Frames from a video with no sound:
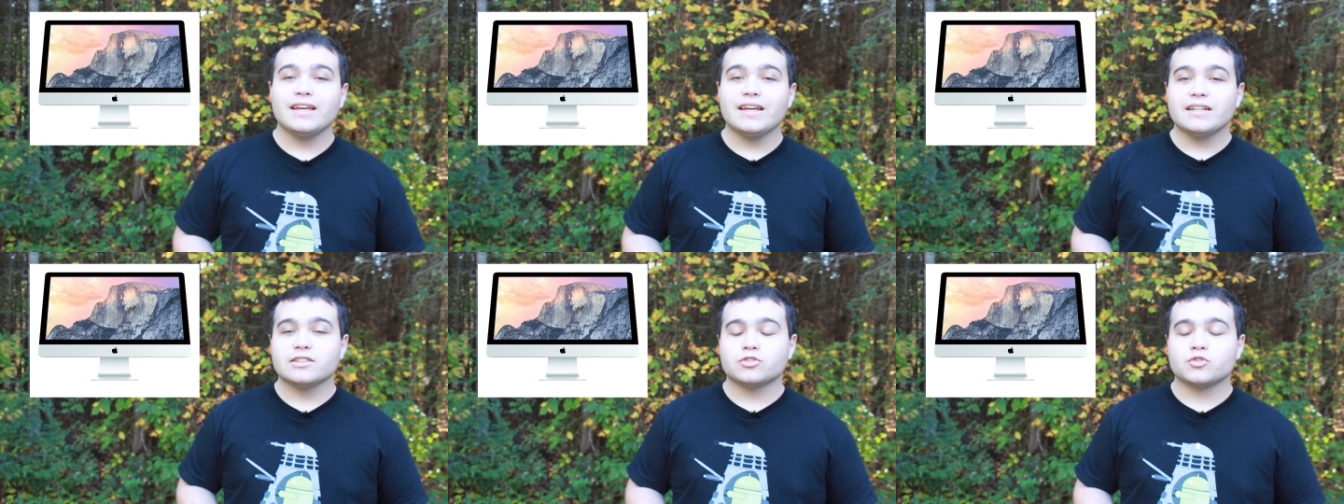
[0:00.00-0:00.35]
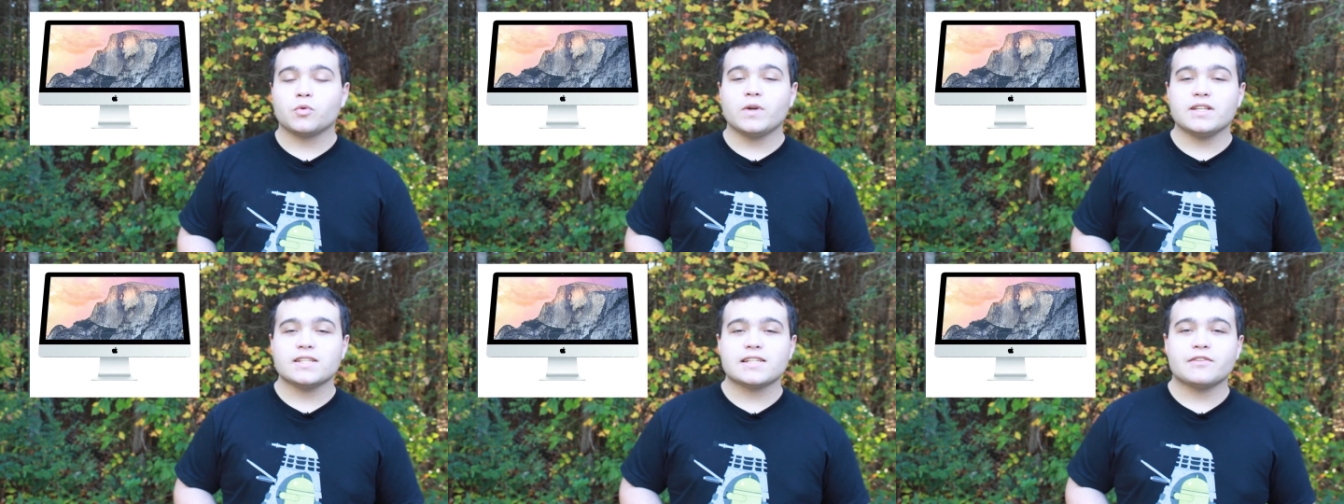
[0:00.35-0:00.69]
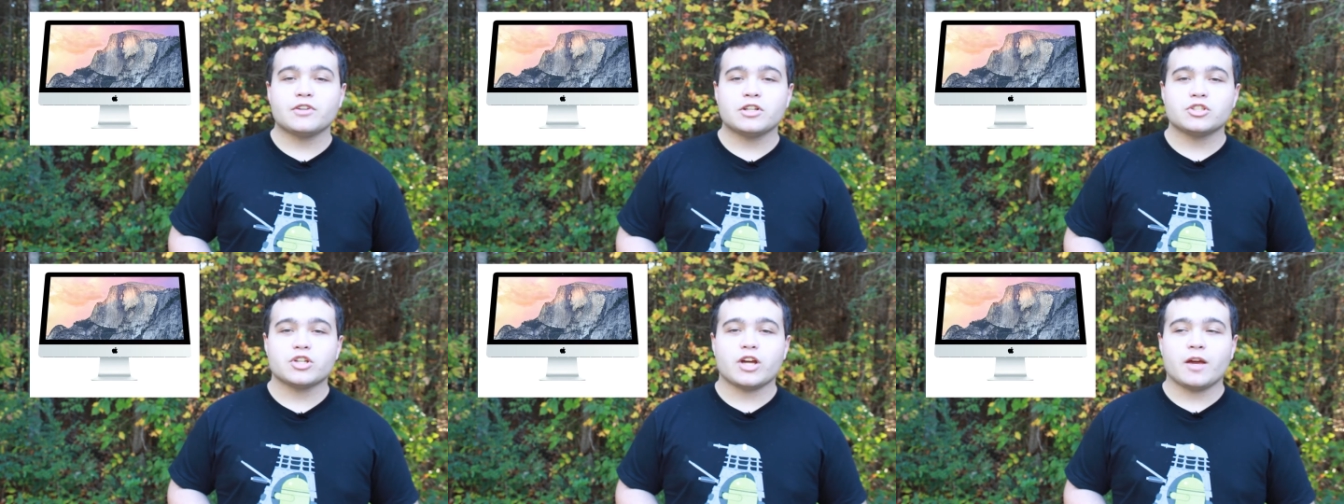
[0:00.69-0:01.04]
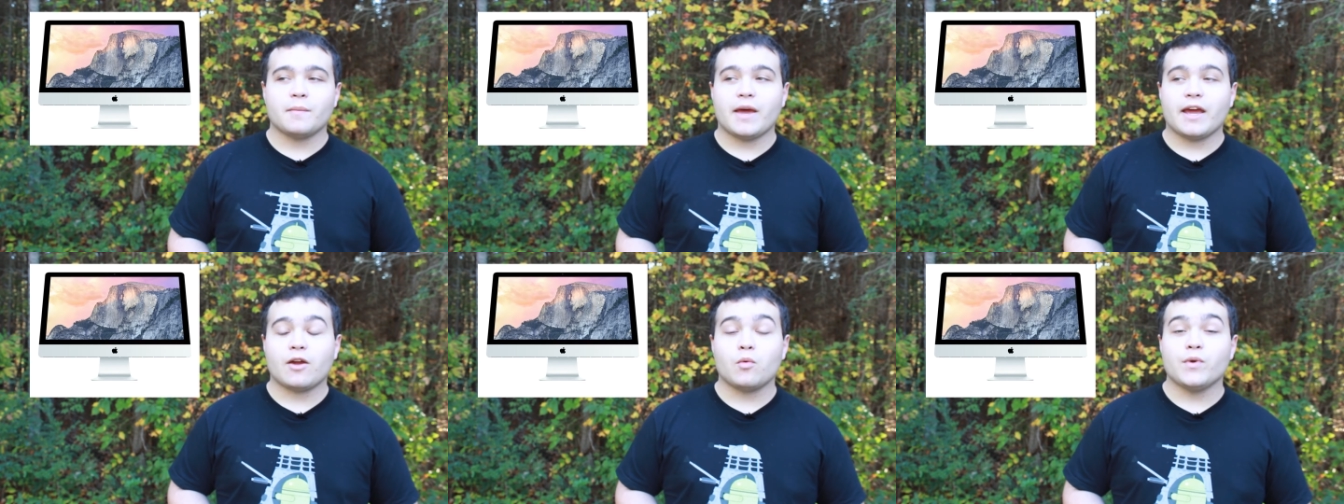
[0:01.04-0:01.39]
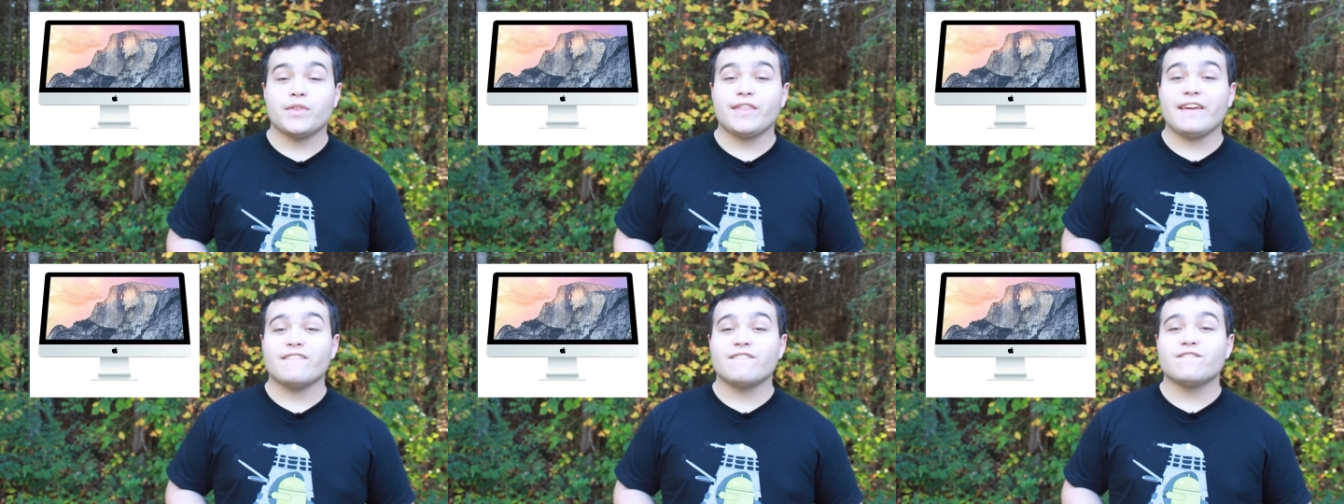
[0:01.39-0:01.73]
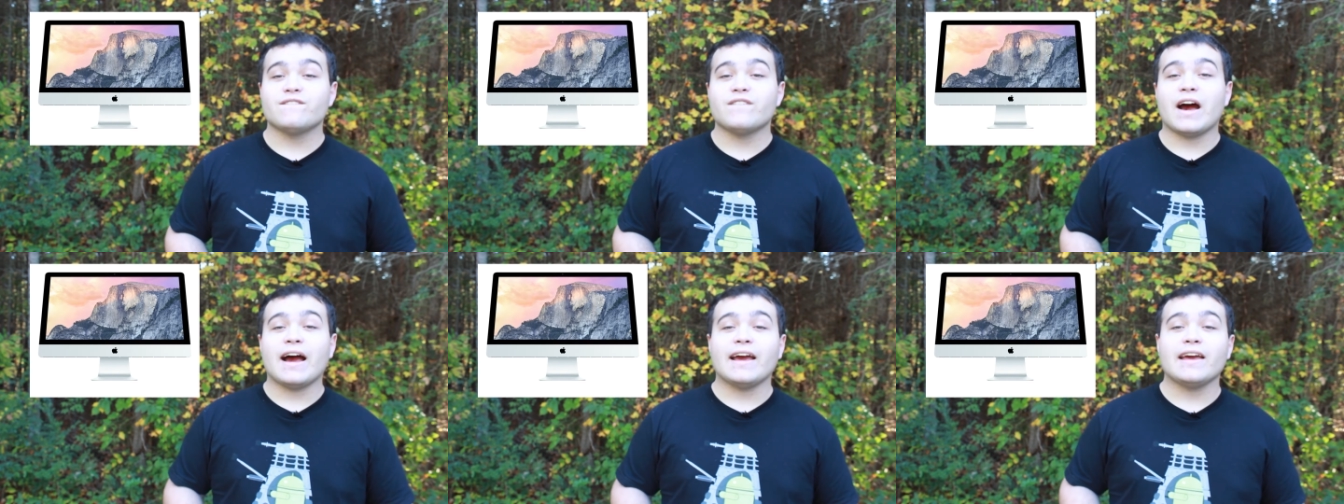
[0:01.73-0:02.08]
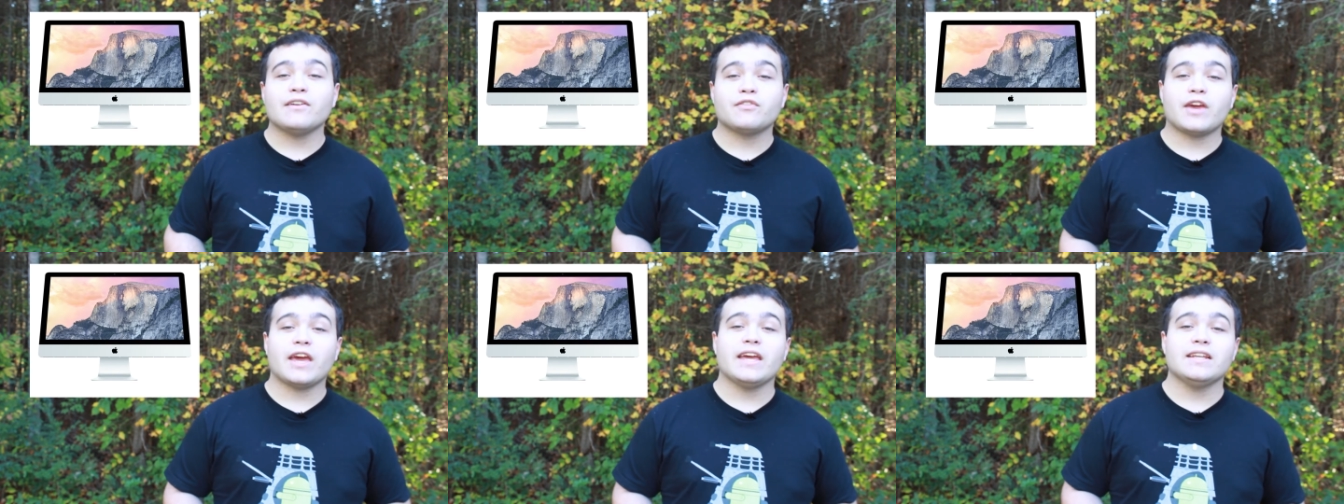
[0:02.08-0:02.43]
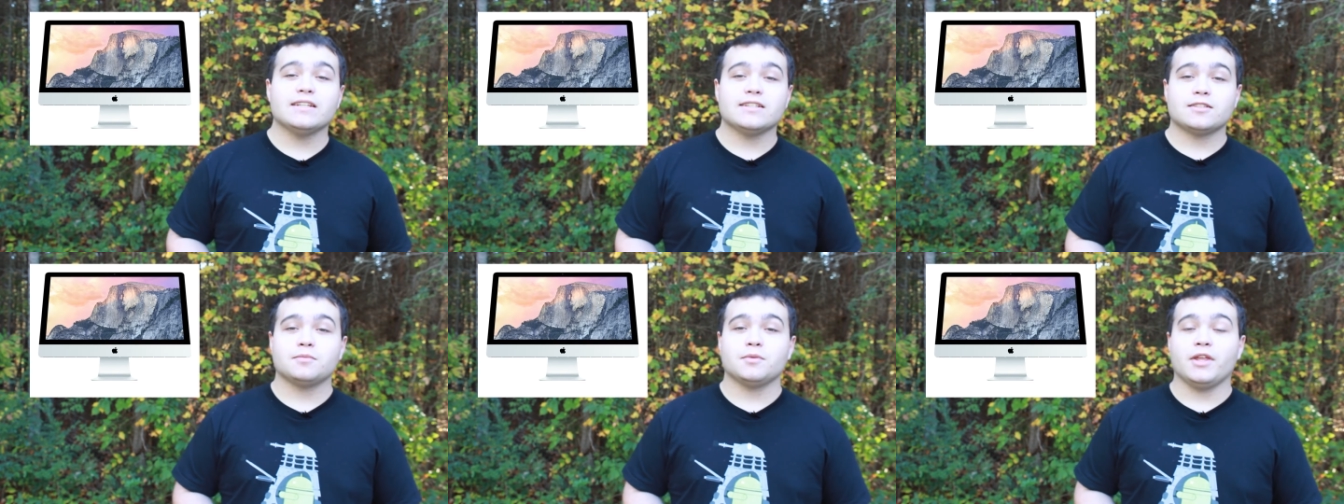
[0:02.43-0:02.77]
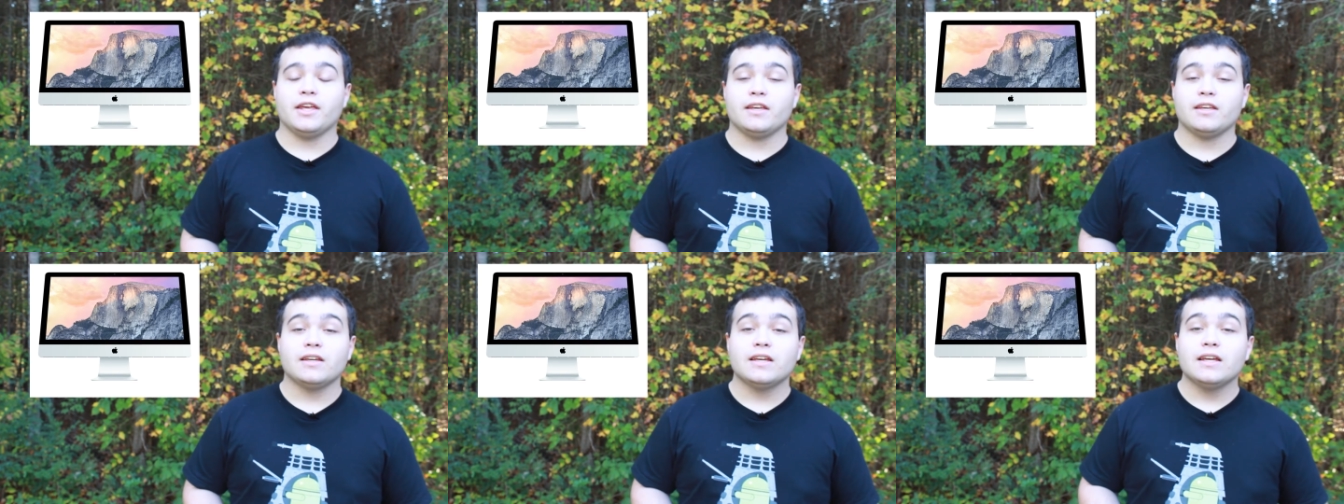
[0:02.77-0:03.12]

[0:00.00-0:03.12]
It's a 27-inch iMac with a 5K display.